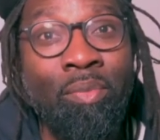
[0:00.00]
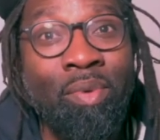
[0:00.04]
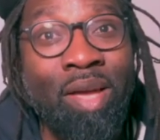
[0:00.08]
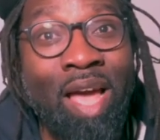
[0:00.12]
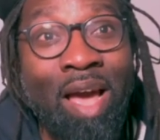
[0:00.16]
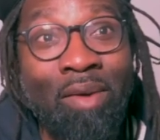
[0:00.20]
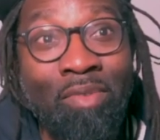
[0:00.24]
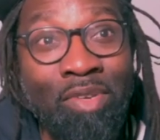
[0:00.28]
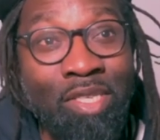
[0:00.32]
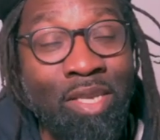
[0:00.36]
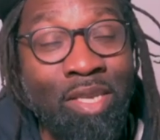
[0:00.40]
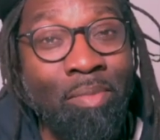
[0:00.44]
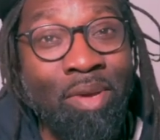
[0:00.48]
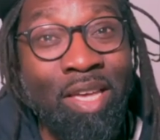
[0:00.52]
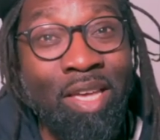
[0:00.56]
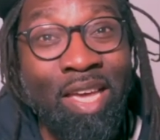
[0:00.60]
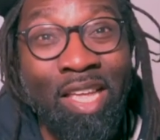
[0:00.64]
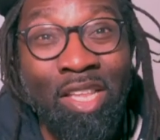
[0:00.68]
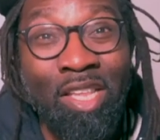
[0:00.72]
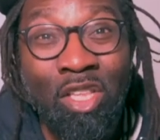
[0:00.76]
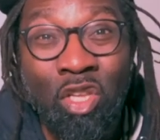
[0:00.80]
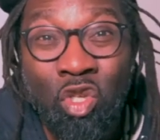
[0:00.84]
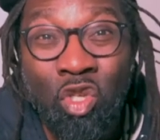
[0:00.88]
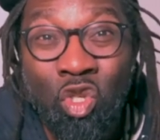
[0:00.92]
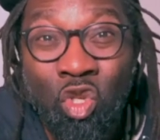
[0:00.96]
We have somebody that
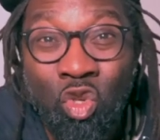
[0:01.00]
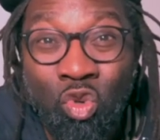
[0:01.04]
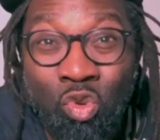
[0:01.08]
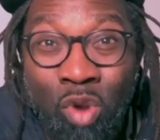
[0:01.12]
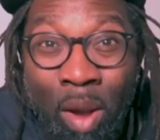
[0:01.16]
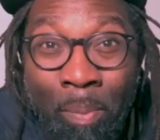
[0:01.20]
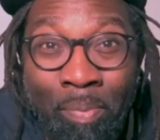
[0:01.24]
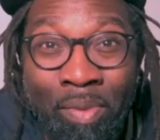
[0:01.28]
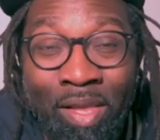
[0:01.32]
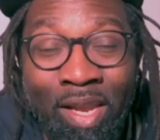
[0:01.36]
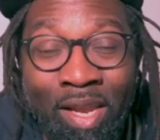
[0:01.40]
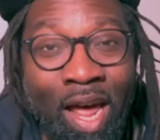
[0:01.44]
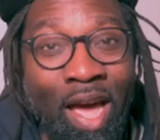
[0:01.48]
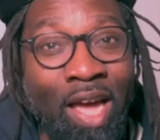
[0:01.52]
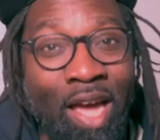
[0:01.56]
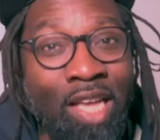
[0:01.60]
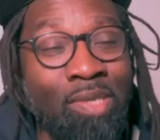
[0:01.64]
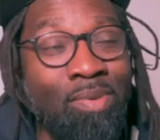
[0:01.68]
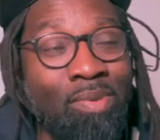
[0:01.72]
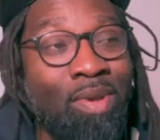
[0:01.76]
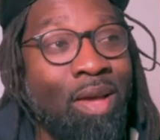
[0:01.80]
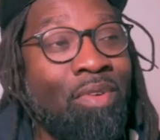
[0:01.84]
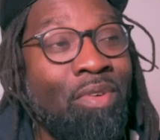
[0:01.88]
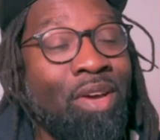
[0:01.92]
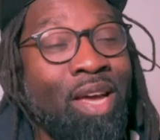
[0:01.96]
can disrupt lines.
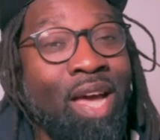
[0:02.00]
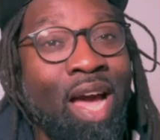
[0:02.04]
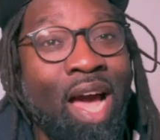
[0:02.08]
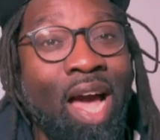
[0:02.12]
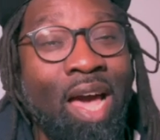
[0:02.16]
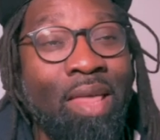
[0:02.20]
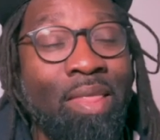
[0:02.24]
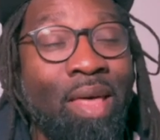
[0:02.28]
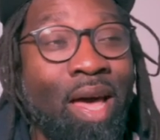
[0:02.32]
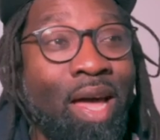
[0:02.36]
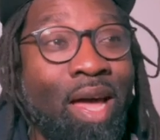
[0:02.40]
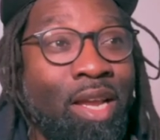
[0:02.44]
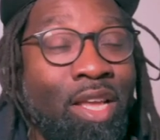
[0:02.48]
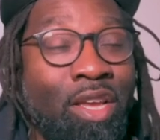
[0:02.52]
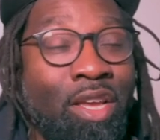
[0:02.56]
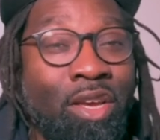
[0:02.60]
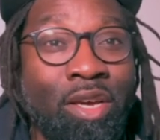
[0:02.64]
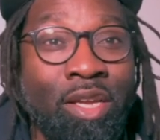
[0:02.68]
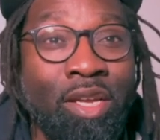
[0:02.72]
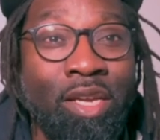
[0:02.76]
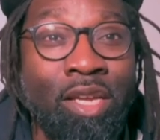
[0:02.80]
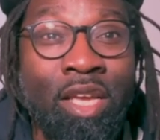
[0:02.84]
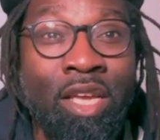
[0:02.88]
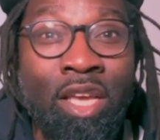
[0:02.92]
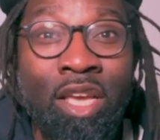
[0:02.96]
We have a guy that
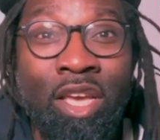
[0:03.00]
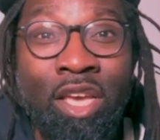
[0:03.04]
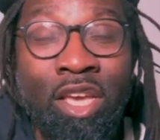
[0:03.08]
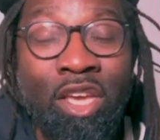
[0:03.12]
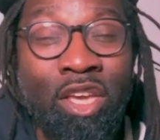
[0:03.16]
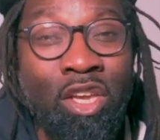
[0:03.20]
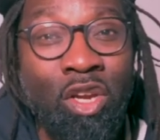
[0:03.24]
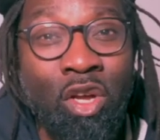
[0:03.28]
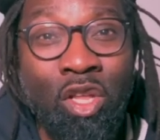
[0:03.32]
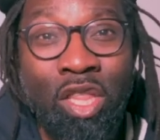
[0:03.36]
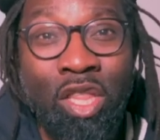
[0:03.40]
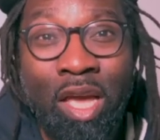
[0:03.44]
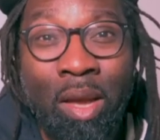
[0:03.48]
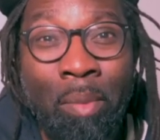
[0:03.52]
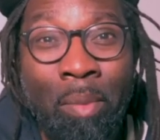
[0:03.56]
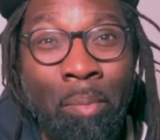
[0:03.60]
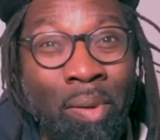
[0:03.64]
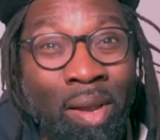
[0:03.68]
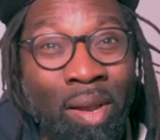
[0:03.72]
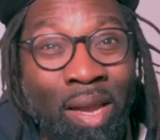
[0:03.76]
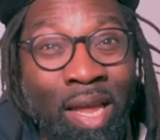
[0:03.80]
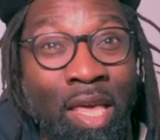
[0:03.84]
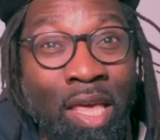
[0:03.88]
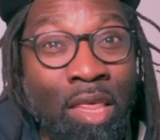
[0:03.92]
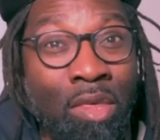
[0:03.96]
could, that can
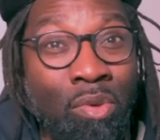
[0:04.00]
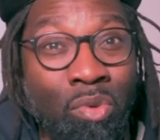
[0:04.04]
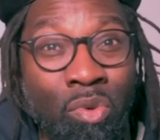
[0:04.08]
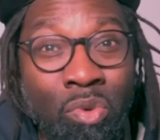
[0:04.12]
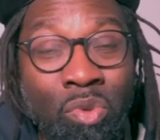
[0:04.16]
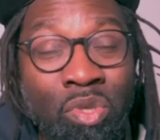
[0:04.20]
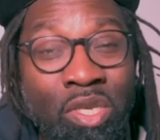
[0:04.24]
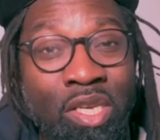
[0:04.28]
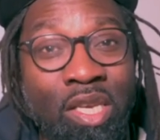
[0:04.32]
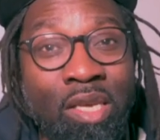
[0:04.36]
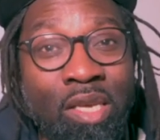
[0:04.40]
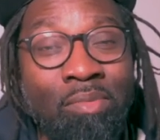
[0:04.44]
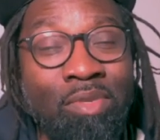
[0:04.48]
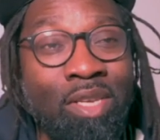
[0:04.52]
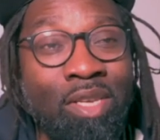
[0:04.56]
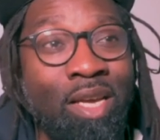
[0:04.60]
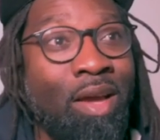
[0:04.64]
play through teams.